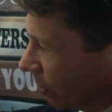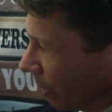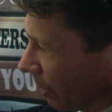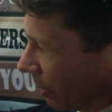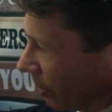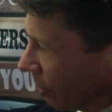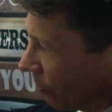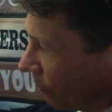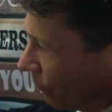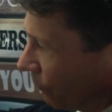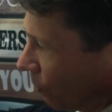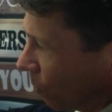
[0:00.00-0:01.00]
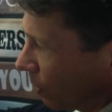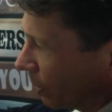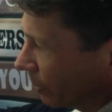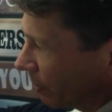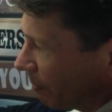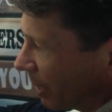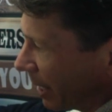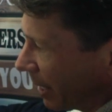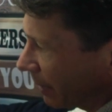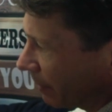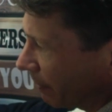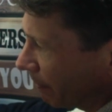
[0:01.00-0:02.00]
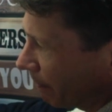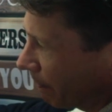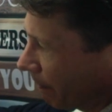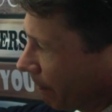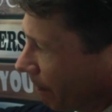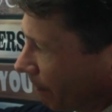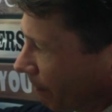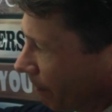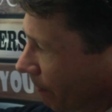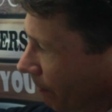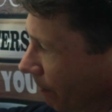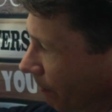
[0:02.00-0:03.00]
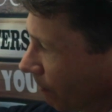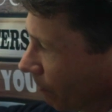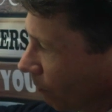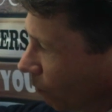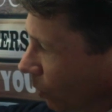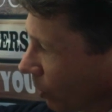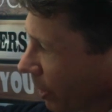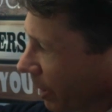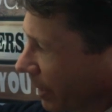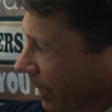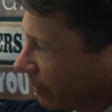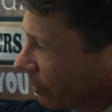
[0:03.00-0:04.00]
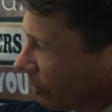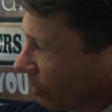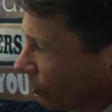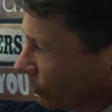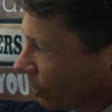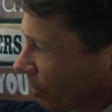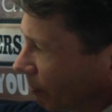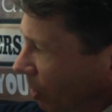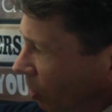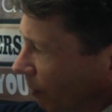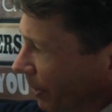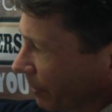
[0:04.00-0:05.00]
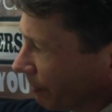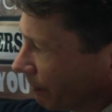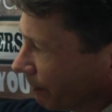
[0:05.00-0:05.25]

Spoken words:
and another 4 at the back. We'll connect those in a moment